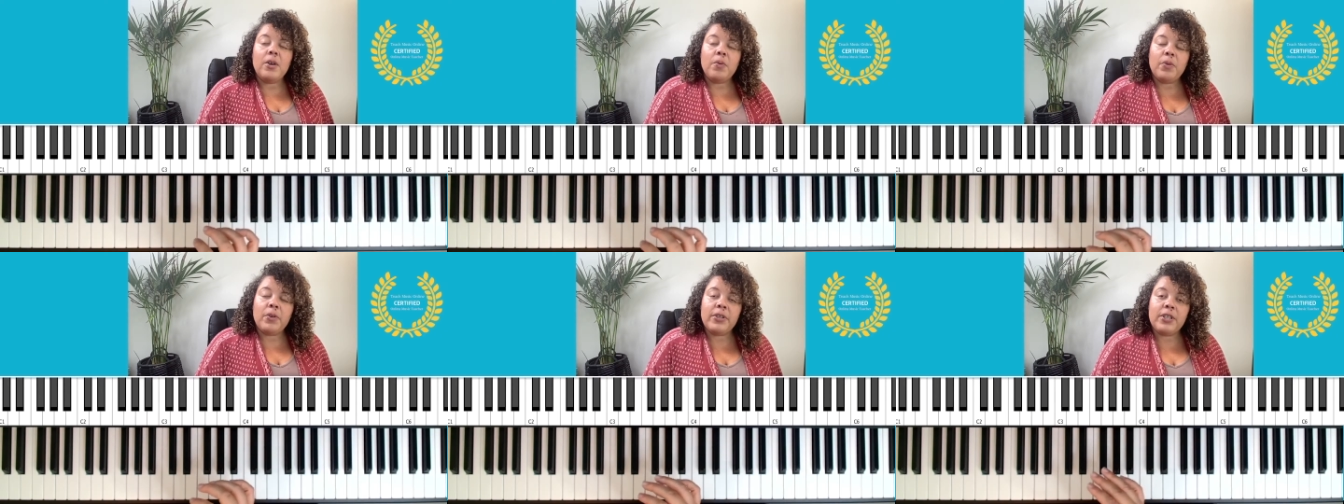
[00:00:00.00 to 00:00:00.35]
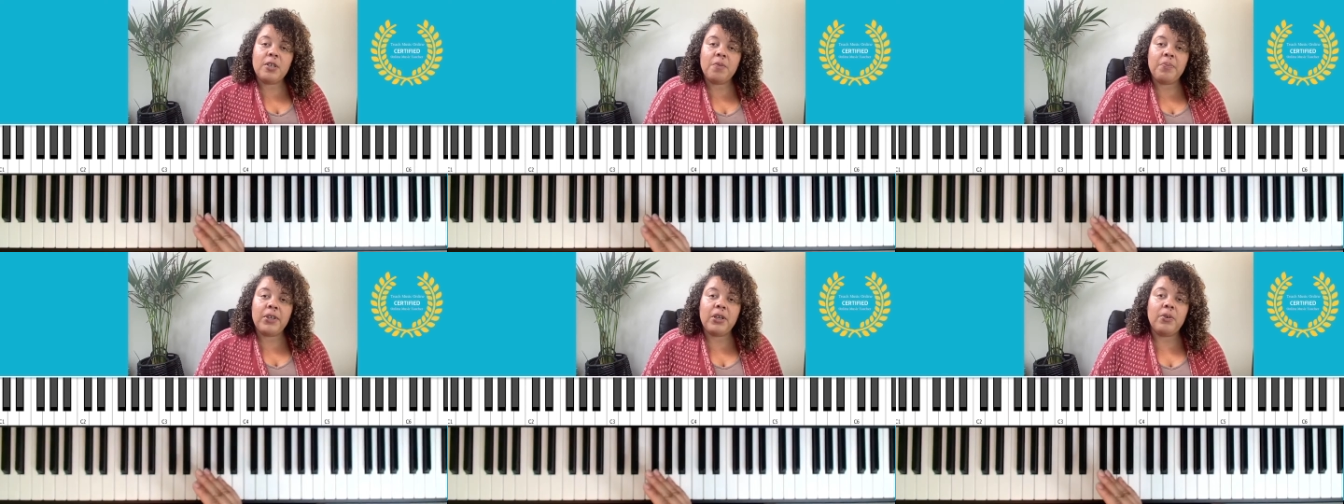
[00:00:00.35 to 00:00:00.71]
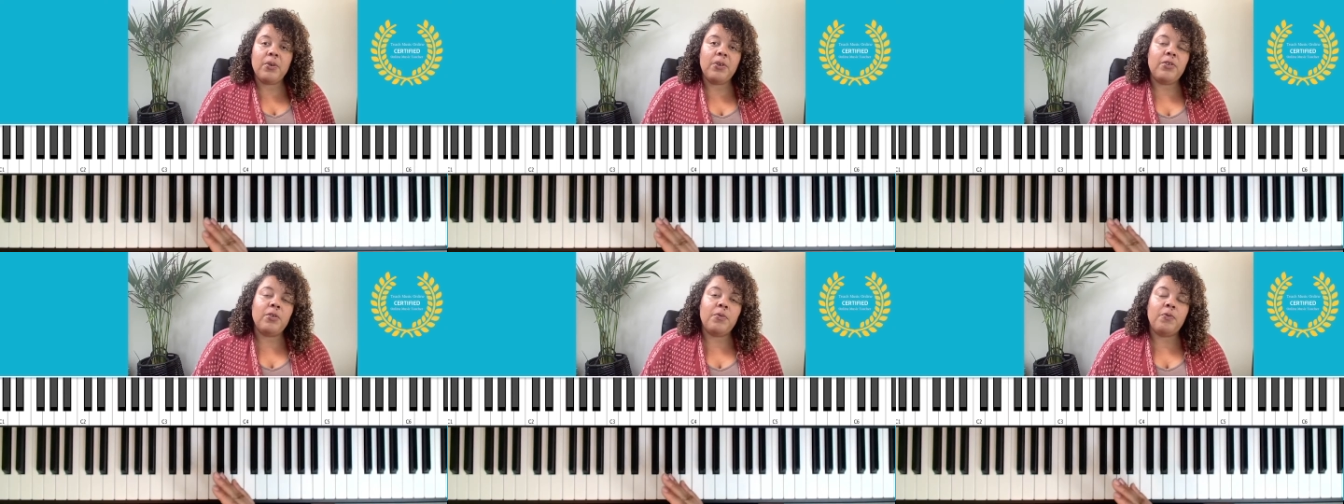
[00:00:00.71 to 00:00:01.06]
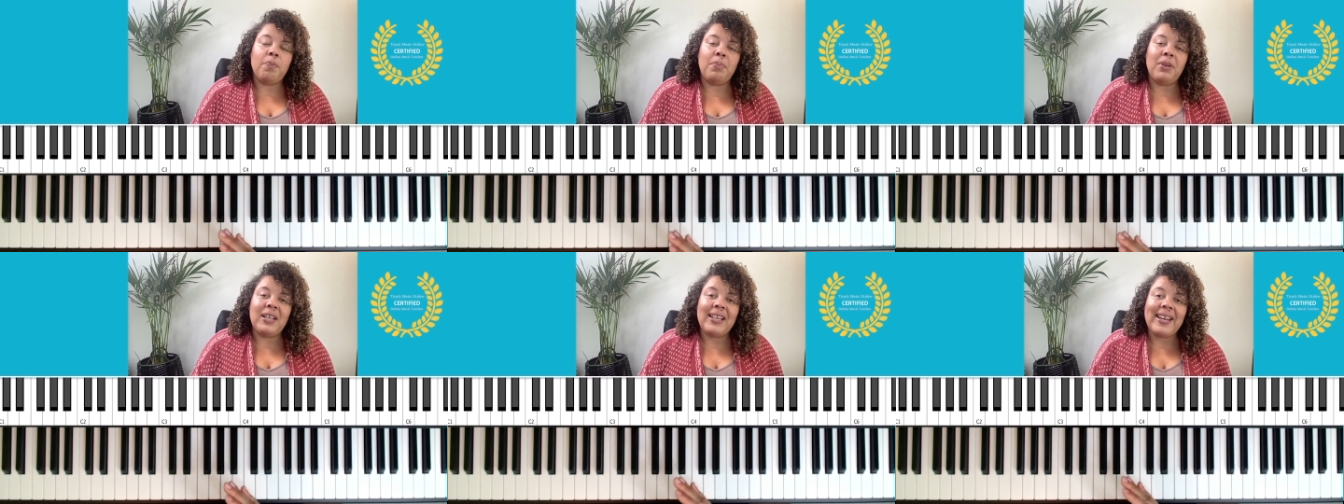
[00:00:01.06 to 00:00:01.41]
We're simply going to
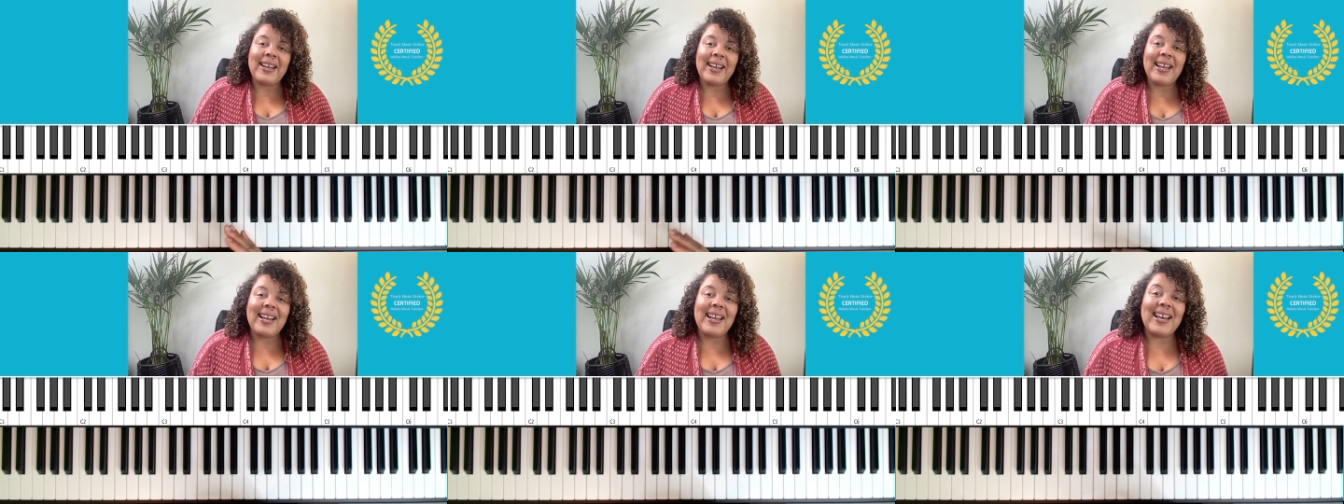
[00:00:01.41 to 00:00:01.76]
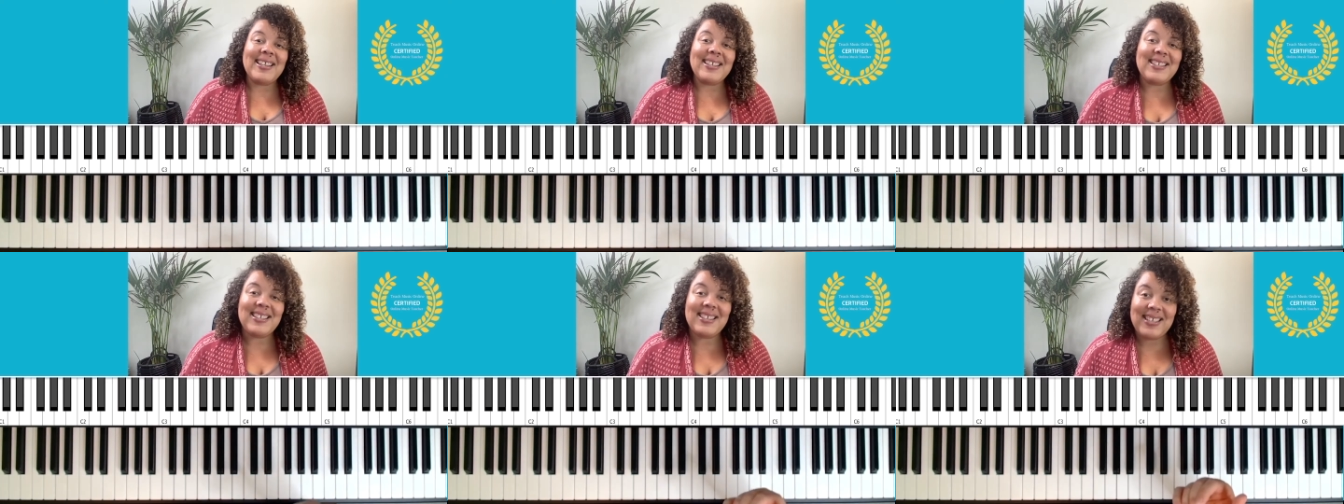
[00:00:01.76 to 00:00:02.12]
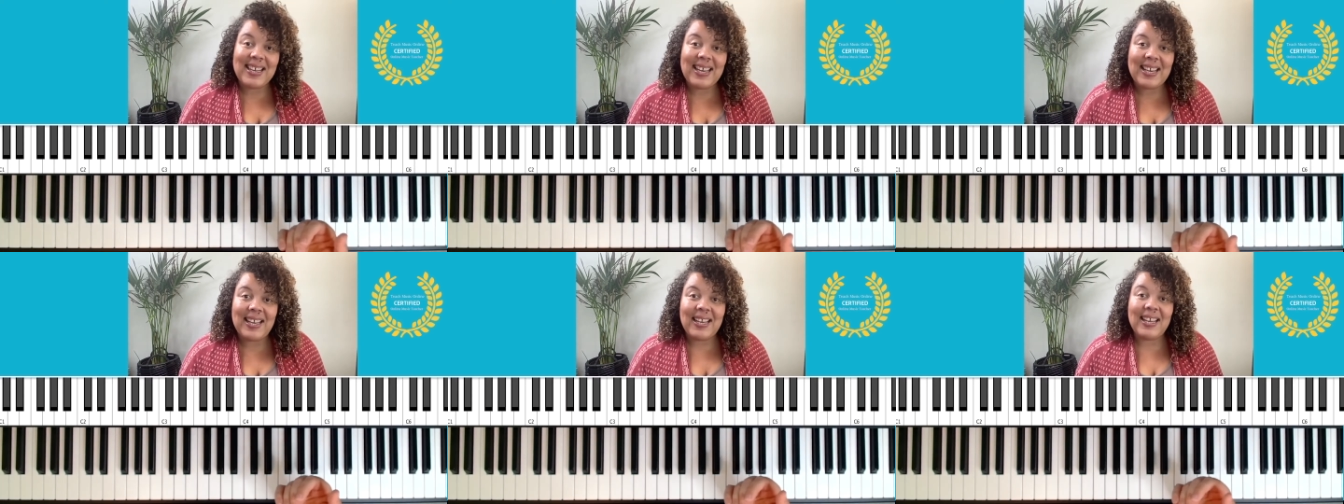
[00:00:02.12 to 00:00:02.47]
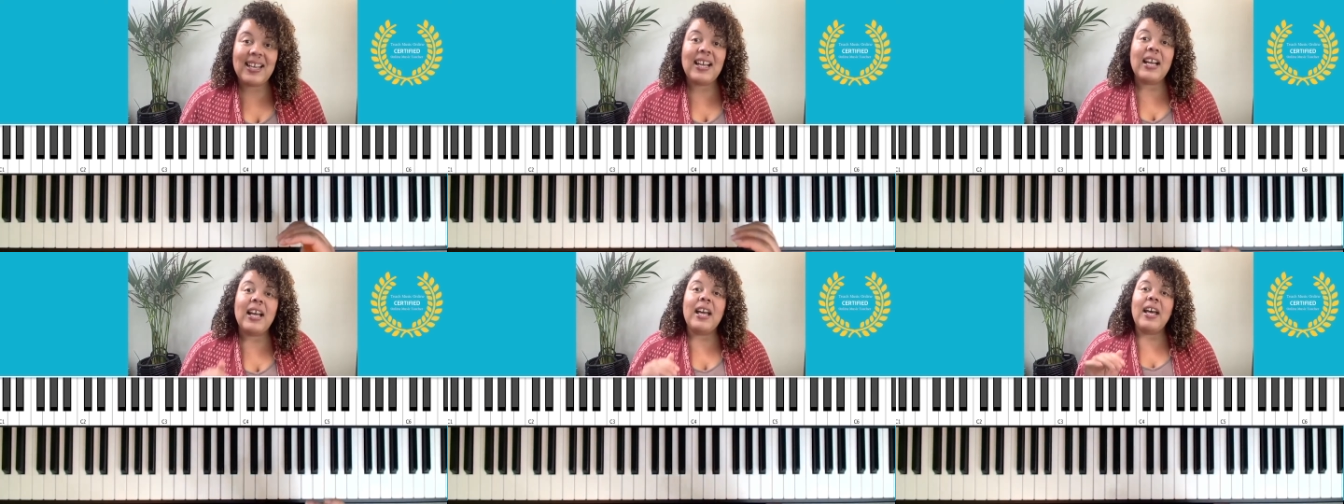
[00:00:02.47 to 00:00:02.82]
play and
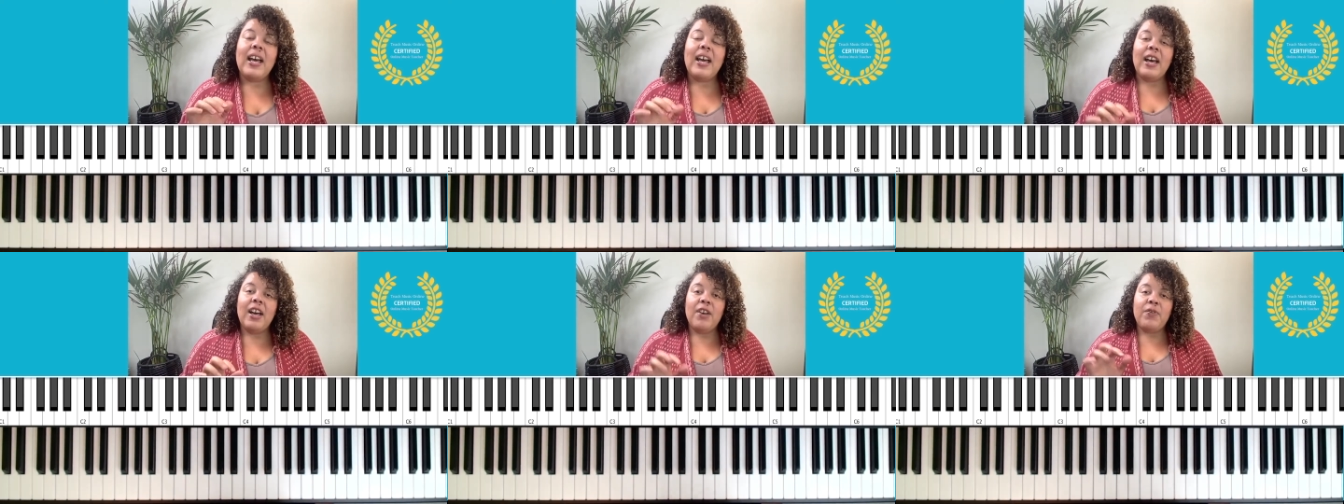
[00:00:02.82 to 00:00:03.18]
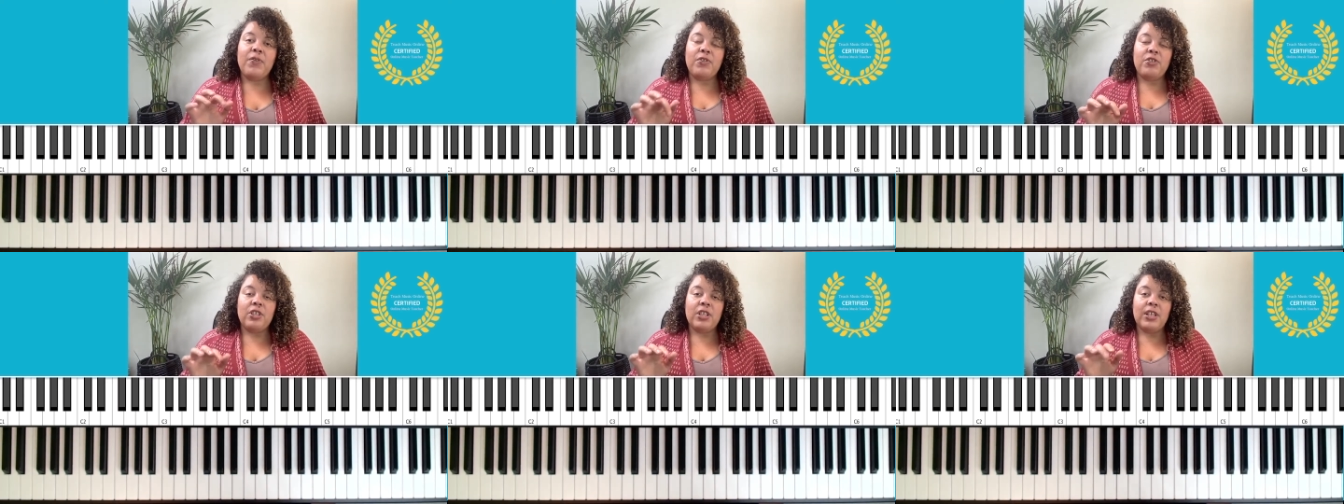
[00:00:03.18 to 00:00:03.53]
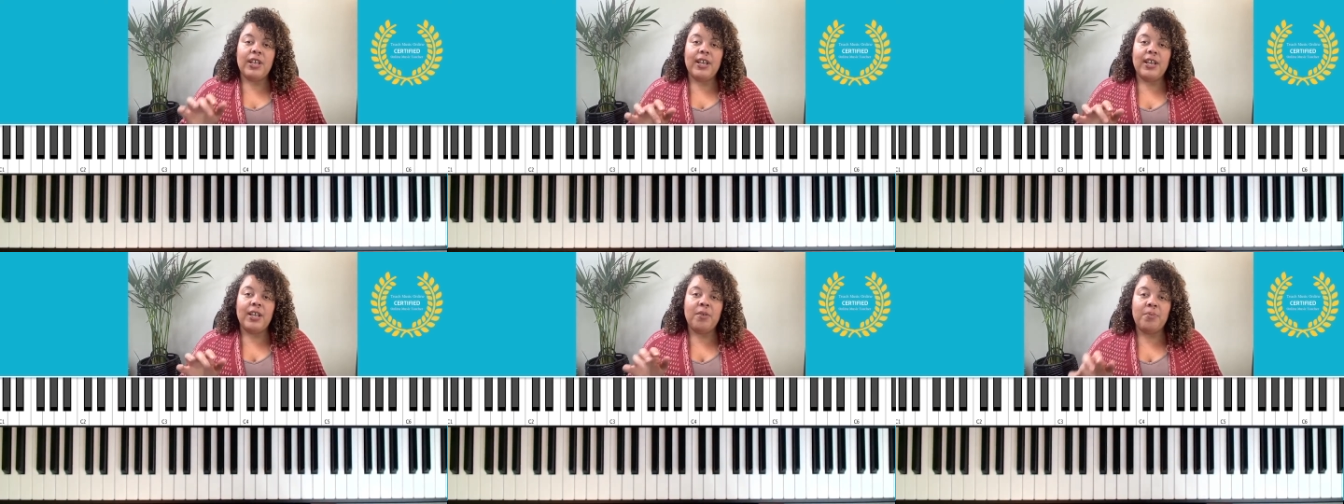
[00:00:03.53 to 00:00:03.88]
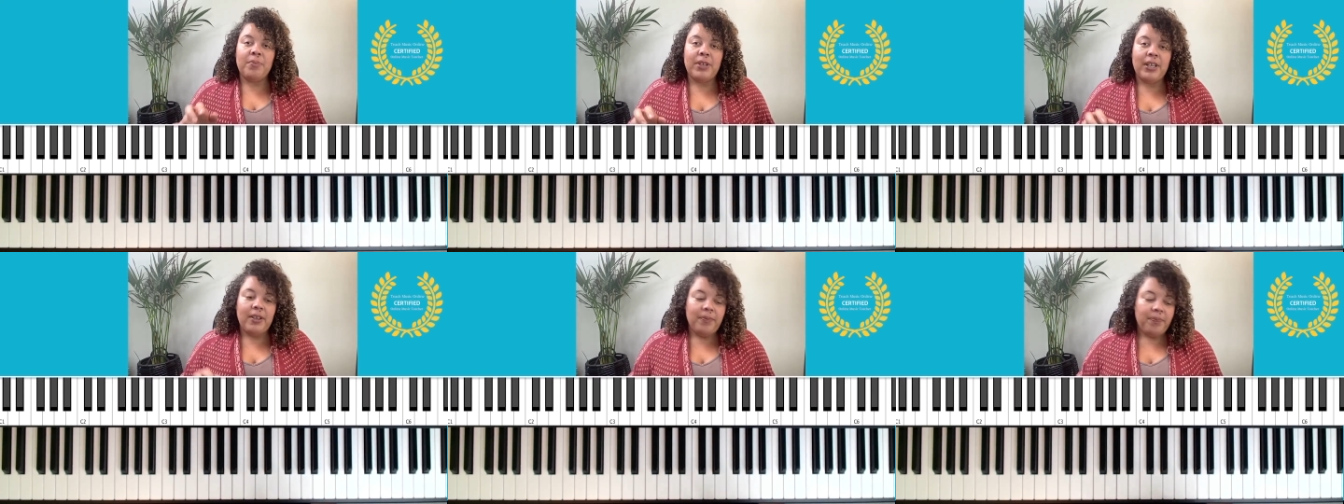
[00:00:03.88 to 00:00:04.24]
say F, G, A, and
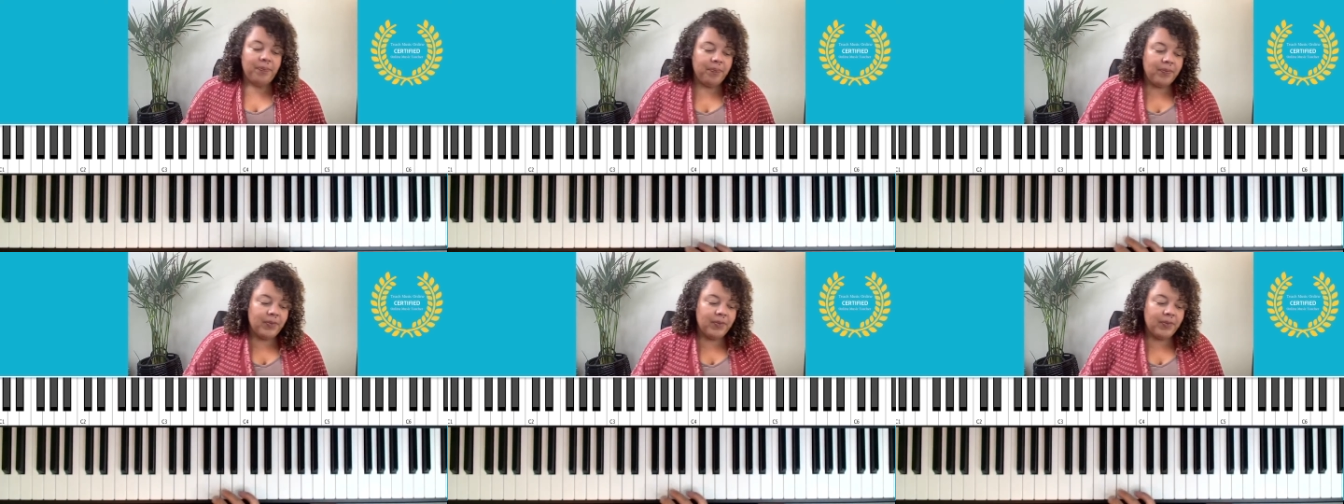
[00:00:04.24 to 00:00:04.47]
B.